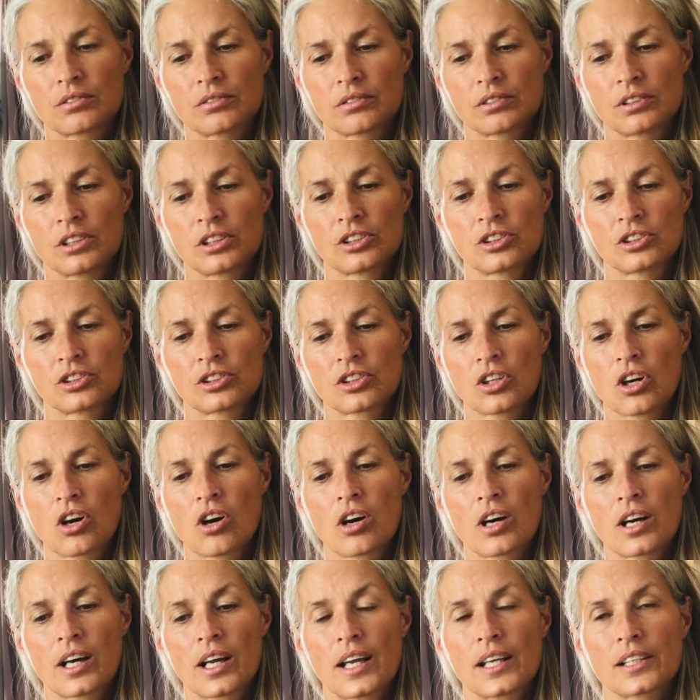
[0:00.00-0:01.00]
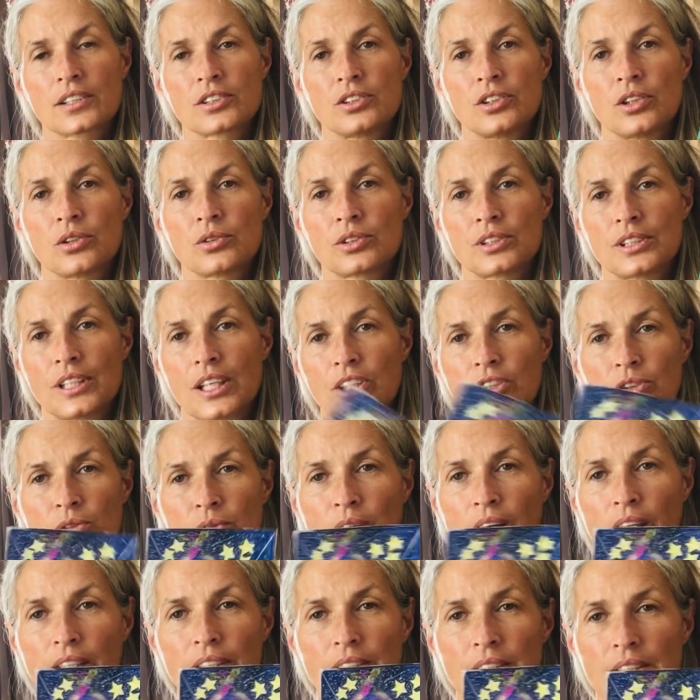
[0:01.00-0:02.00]
The star has no
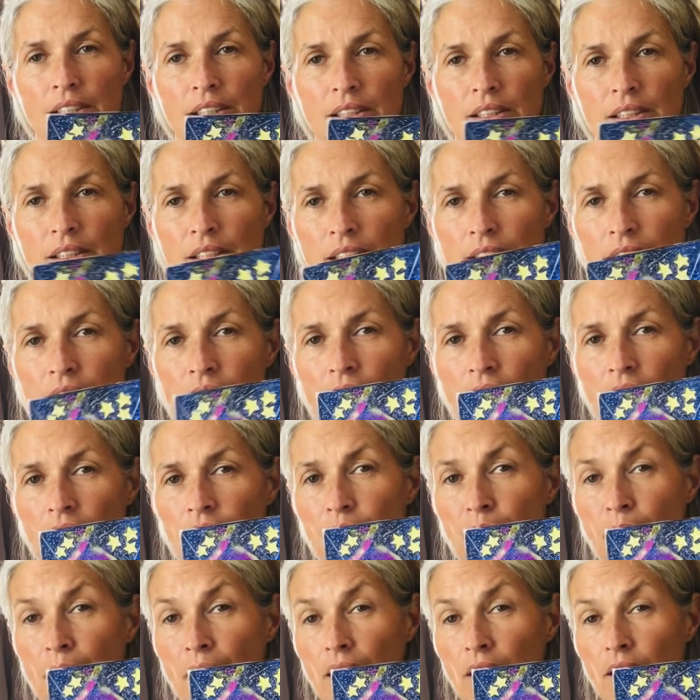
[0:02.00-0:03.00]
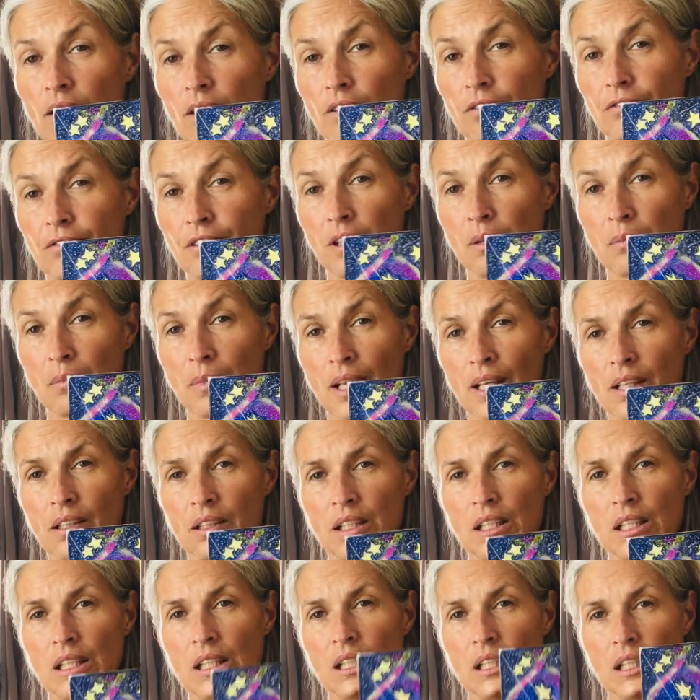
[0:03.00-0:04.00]
sexuality, doesn't have male or
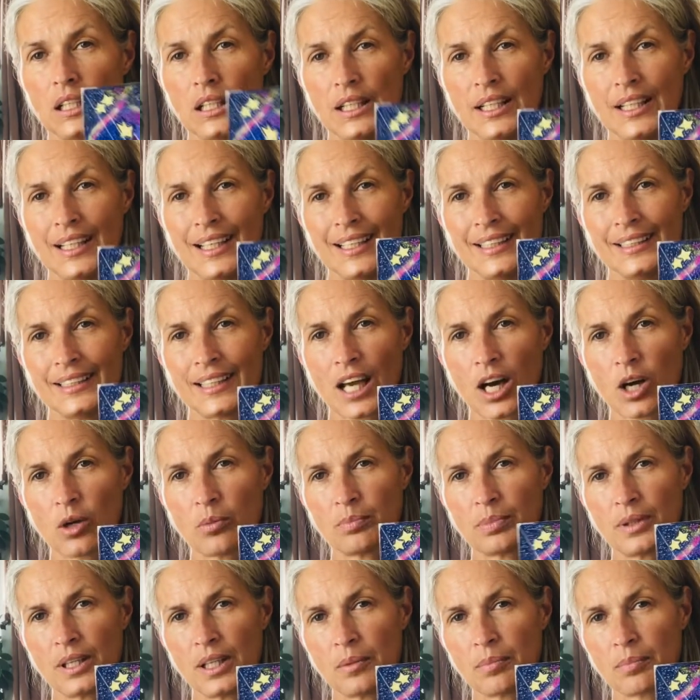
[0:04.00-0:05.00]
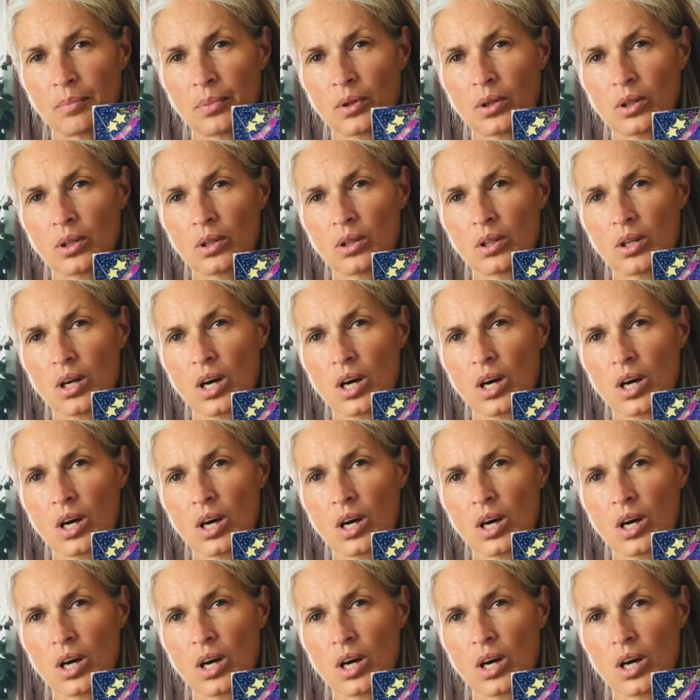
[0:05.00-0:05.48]
female. Now people